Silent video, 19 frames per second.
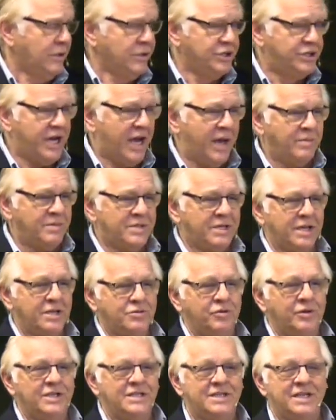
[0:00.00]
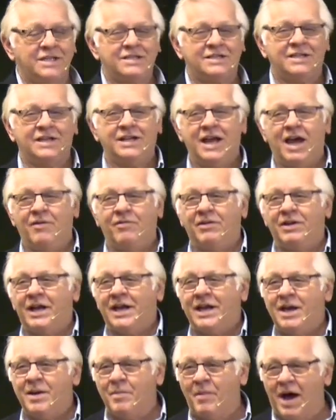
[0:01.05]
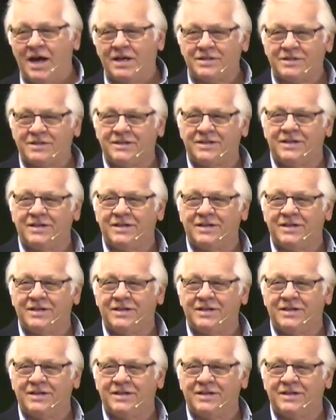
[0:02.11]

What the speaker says: James says, "Resist the devil and he must